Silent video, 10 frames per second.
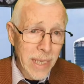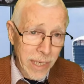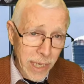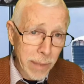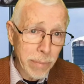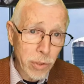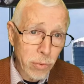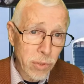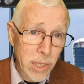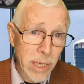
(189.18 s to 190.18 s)
Keep the
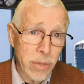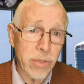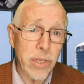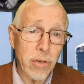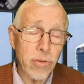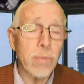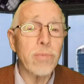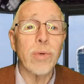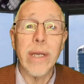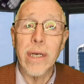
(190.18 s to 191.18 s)
doors closed. Those
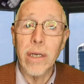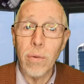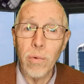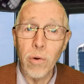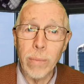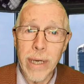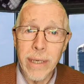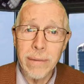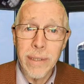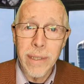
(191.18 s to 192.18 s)
rooms will get a lot warmer
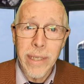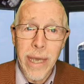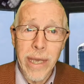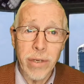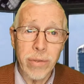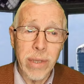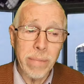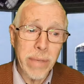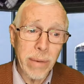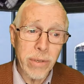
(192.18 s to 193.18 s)
and you'll then
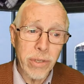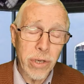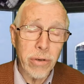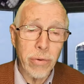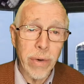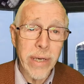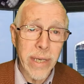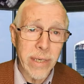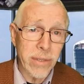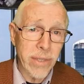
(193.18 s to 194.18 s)
be able to turn your
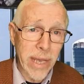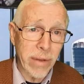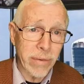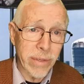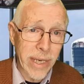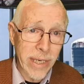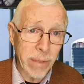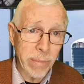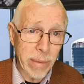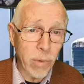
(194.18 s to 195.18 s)
radiators down that
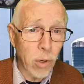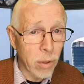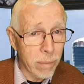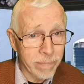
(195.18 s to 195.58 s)
little bit more.